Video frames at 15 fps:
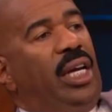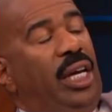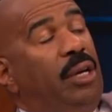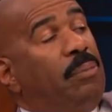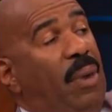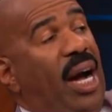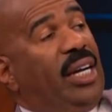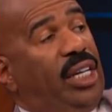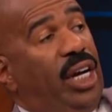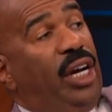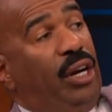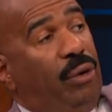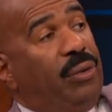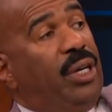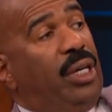In my
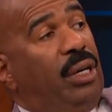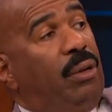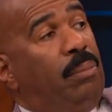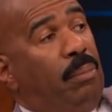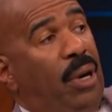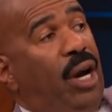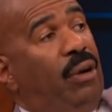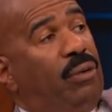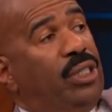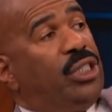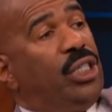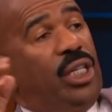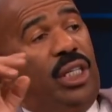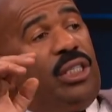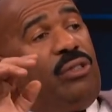current
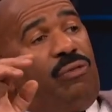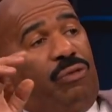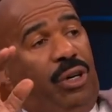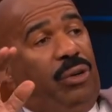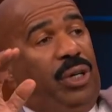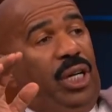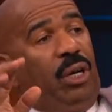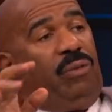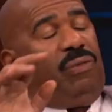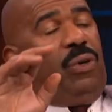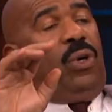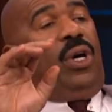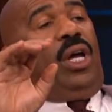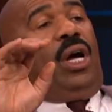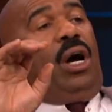marriage, it's very helpful.